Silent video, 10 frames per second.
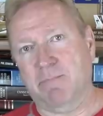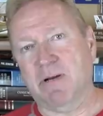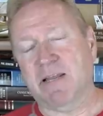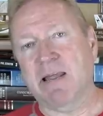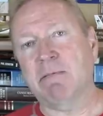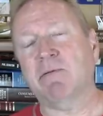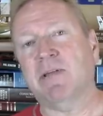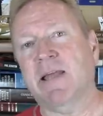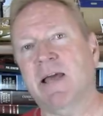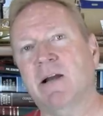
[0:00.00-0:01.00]
but it came up
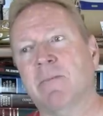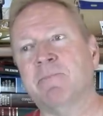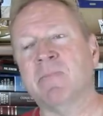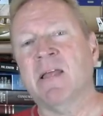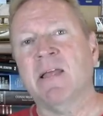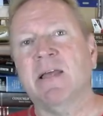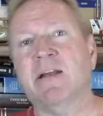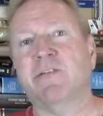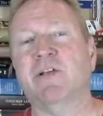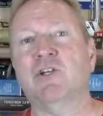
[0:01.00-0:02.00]
in Canada
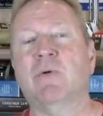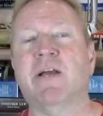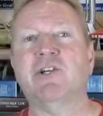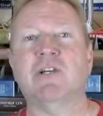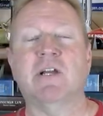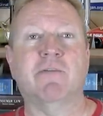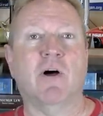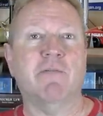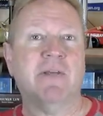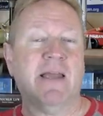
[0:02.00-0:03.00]
in a situation
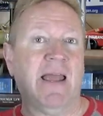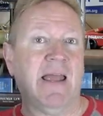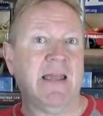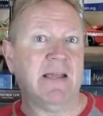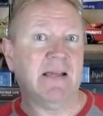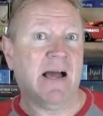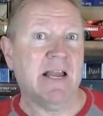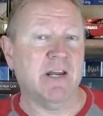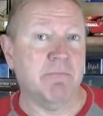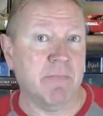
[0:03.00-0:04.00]
involving a
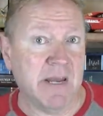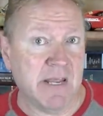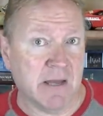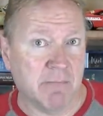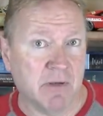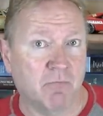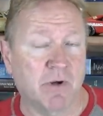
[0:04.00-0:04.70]
condominium,